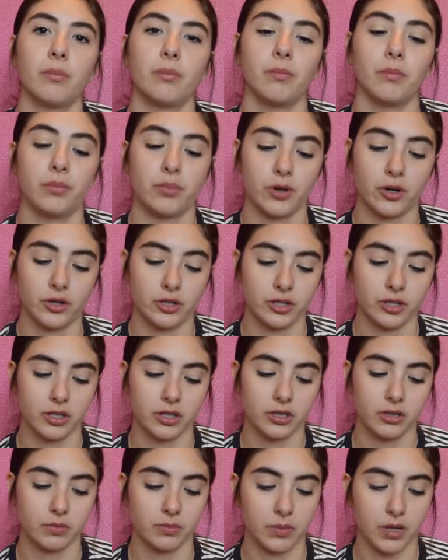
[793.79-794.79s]

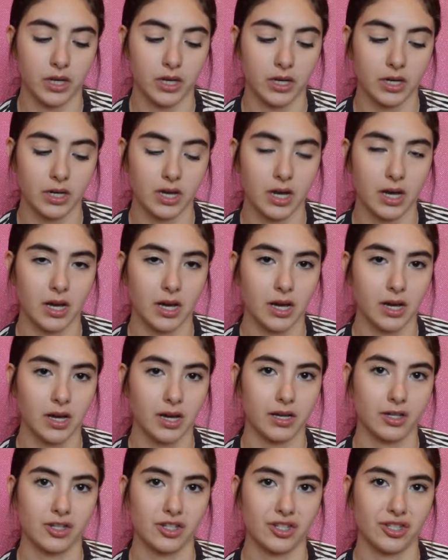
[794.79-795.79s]
purses but
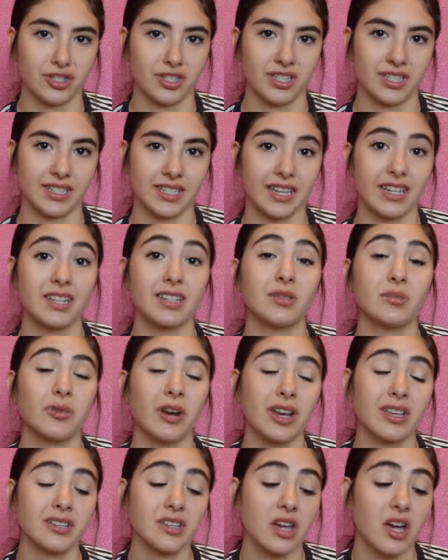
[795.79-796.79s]
I just decided to
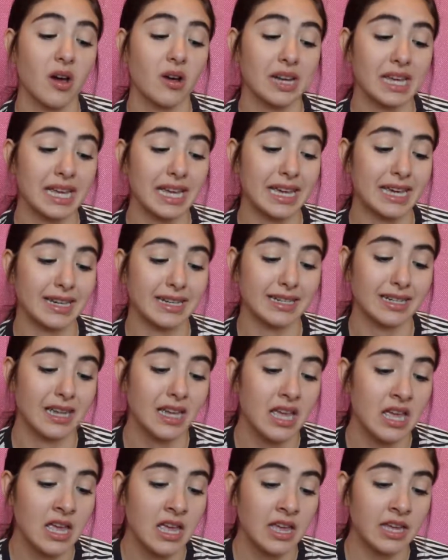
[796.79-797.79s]
branch out and
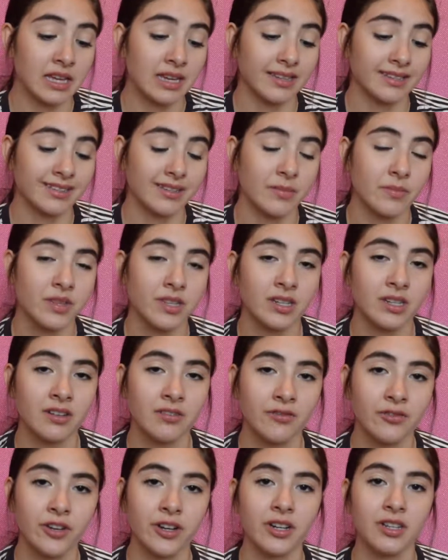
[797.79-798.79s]
get something
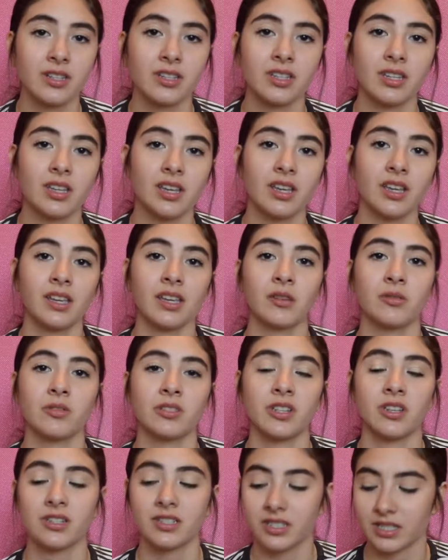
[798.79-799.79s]
different. It was
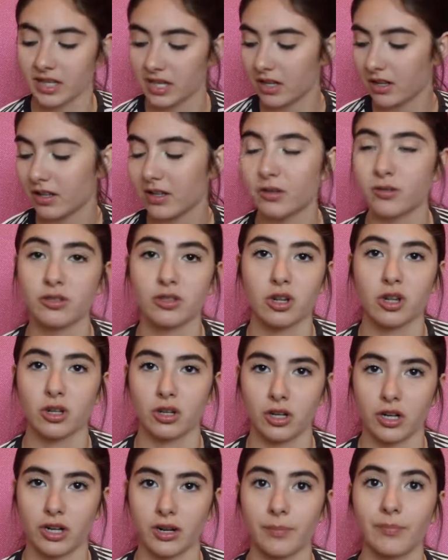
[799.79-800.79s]
on sale, it was all
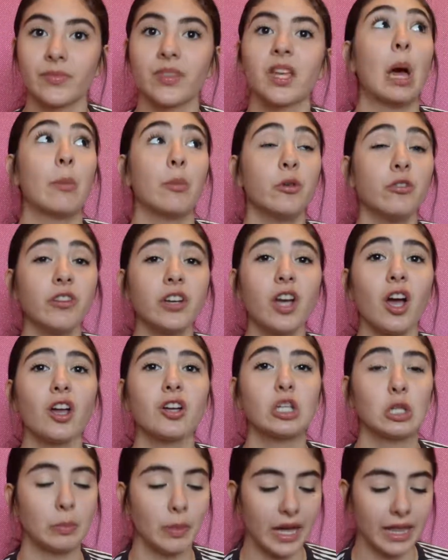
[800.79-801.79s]
good. Moving on
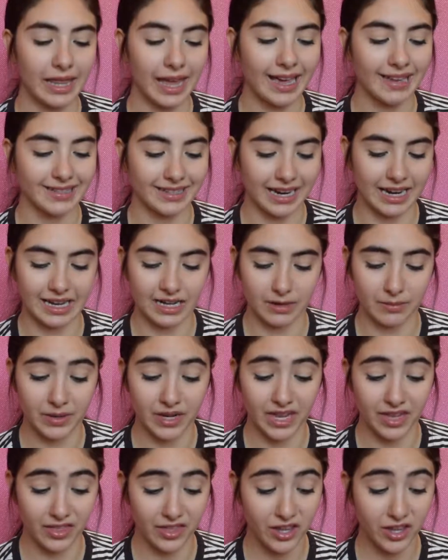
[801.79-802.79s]
to my last item, and
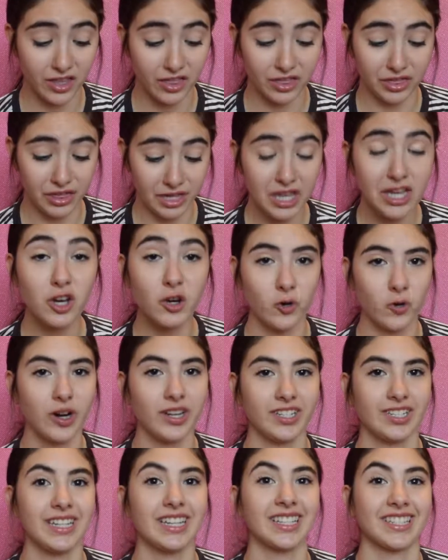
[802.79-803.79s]
I think the
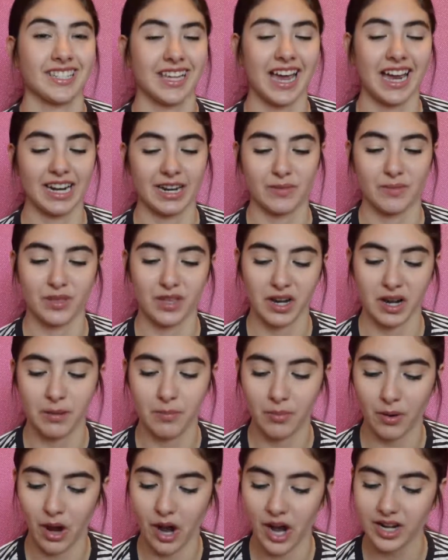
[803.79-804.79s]
craziest item that I
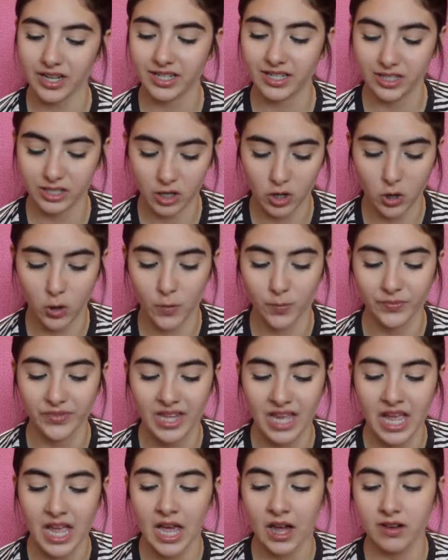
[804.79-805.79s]
bought. So
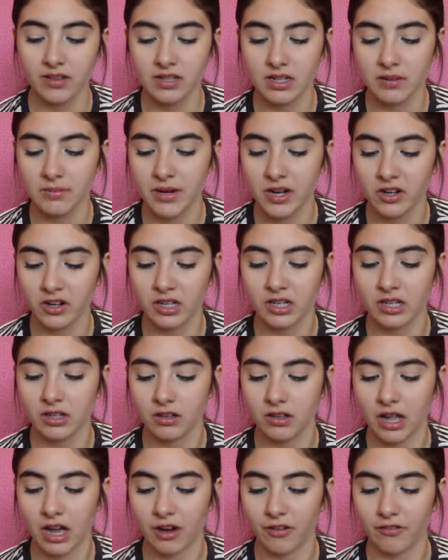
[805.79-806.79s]
I was at American
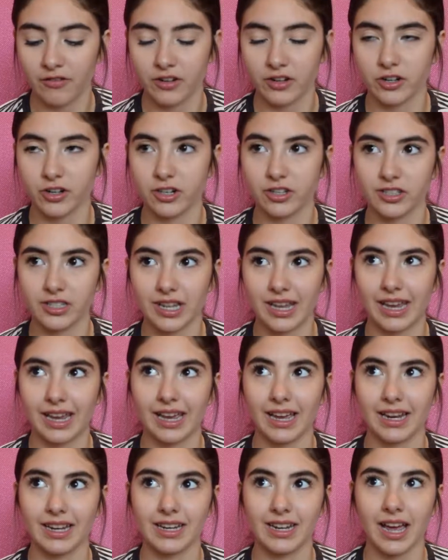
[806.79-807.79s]
Eagle Outfitters,
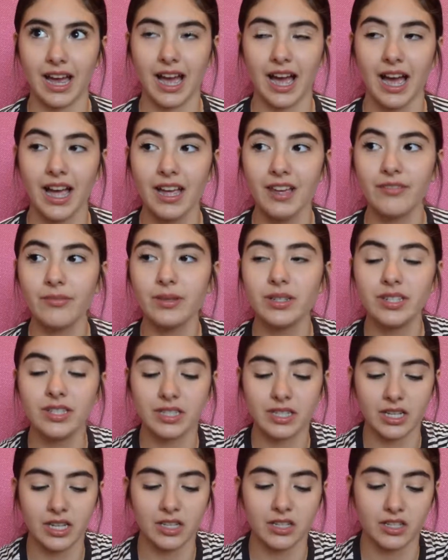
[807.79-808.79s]
and I have been
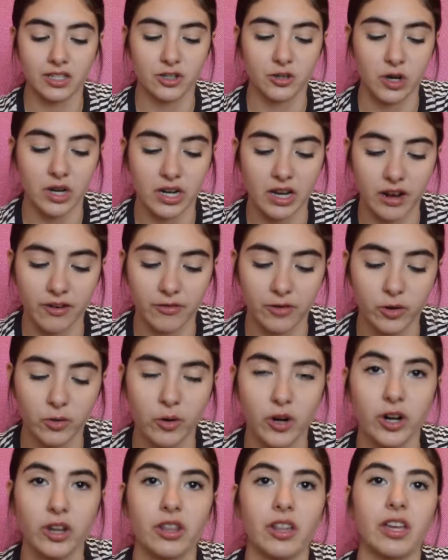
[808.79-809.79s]
seeing this trend
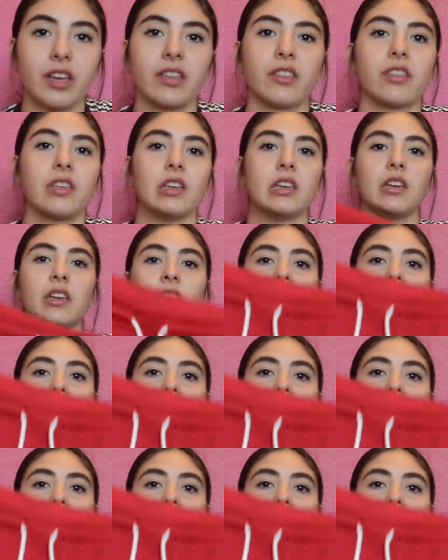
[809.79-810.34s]
everywhere, like the